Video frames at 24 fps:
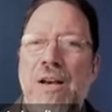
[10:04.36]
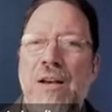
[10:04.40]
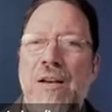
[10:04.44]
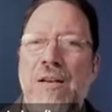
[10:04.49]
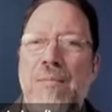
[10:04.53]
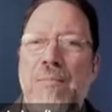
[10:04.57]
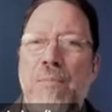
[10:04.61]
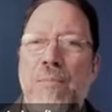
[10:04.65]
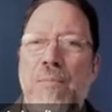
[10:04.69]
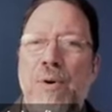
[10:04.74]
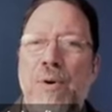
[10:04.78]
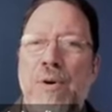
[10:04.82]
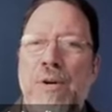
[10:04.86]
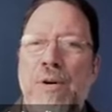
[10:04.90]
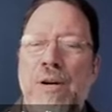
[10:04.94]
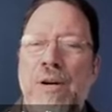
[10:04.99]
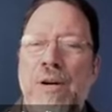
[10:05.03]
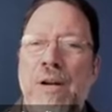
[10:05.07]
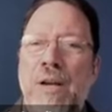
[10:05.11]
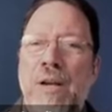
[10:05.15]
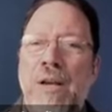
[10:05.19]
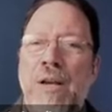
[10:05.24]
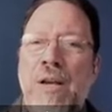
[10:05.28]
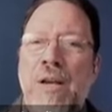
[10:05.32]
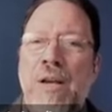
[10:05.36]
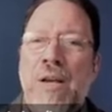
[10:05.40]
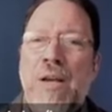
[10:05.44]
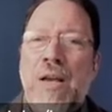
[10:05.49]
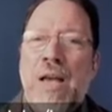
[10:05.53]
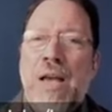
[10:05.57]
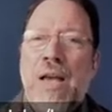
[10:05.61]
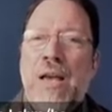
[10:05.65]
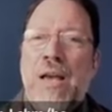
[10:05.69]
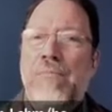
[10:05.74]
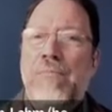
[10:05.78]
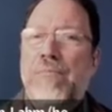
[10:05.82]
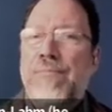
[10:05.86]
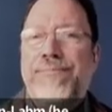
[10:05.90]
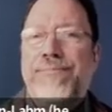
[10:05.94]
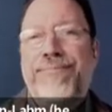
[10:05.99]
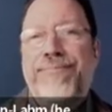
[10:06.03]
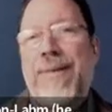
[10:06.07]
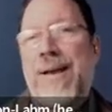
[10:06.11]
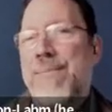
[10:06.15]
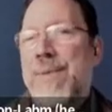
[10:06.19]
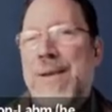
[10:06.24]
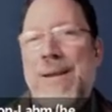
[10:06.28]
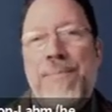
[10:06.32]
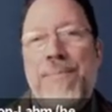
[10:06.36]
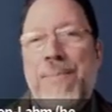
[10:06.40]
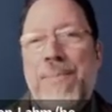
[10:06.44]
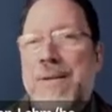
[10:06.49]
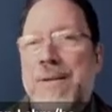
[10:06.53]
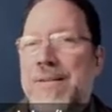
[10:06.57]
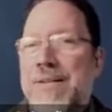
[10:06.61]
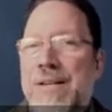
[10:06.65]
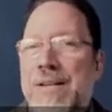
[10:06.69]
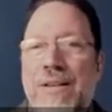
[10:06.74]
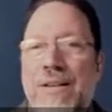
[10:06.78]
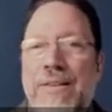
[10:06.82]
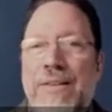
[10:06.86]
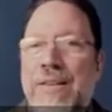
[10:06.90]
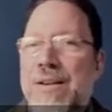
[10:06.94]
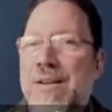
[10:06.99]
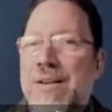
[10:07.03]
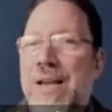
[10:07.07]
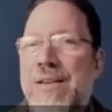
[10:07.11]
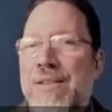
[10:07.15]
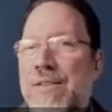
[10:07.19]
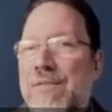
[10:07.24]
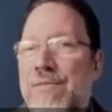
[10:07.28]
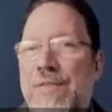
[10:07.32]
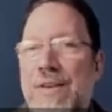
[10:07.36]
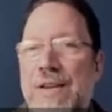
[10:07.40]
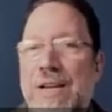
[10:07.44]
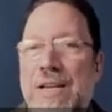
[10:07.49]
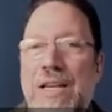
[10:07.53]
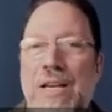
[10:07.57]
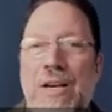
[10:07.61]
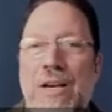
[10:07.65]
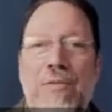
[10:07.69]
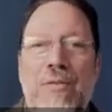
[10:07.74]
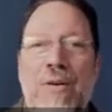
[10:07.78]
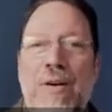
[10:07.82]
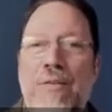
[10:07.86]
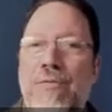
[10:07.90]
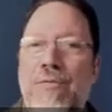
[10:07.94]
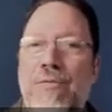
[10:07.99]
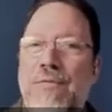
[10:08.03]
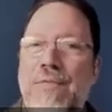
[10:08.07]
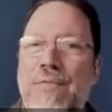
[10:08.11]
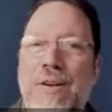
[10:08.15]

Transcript: mortar. I made a big deal in the video of,